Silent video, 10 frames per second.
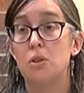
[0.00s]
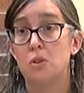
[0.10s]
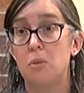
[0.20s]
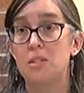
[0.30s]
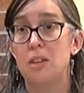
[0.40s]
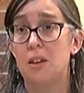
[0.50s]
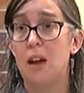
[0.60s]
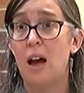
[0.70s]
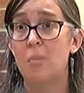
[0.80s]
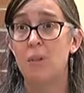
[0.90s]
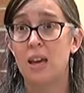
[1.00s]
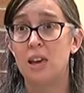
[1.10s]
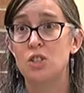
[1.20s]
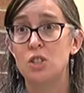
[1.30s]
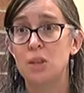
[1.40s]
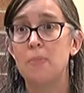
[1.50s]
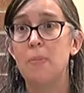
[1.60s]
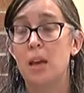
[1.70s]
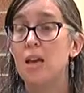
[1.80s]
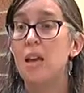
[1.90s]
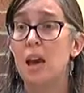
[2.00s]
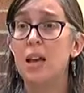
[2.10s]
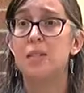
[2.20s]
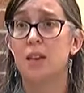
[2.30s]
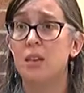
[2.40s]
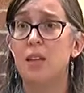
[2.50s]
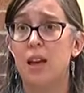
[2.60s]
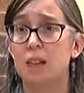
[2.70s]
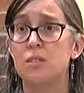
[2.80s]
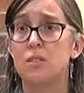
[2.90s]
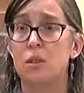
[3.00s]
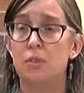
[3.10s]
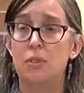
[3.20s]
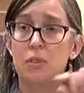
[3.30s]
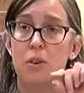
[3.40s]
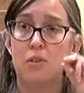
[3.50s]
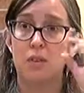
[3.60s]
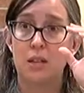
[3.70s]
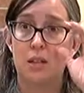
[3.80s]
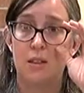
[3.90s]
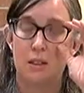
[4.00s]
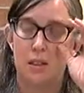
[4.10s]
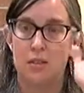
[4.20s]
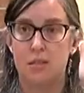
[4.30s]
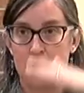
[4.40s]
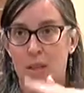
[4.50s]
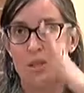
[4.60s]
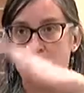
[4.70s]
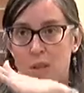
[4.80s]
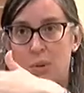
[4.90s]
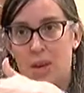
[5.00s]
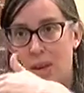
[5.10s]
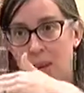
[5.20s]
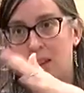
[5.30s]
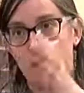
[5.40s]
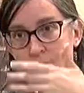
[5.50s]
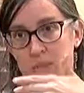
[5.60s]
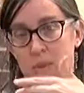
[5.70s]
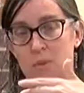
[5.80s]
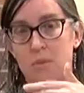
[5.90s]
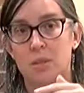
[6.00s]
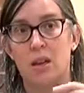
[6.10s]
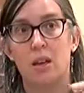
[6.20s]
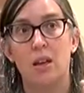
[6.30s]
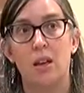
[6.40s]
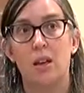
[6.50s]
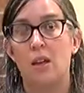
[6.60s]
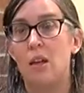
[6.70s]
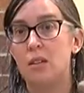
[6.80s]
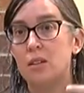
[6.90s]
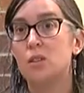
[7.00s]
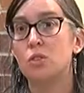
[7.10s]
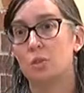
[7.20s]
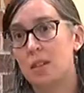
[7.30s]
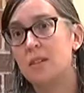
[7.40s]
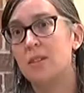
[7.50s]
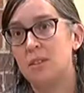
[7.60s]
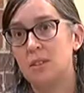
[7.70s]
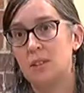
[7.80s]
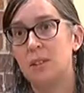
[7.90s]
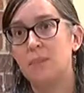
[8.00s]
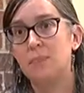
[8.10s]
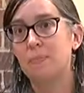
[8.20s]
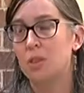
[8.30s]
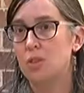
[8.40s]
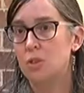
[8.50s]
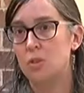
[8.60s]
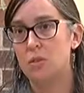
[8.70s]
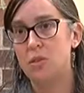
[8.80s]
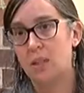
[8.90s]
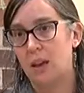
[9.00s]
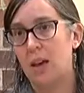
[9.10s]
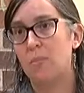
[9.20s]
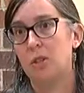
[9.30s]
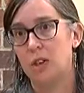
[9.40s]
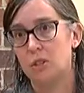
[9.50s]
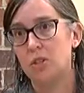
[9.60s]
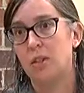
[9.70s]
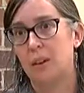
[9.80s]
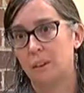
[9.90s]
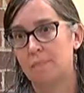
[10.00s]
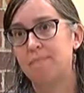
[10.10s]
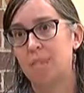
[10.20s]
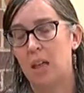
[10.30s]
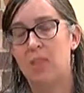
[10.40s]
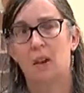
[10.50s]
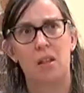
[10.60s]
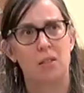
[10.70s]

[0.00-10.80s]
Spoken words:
You want to see their application? Yeah, it's online. So if you go to the /CPA and the city's website, it's under 2017. So you'll see the application there and their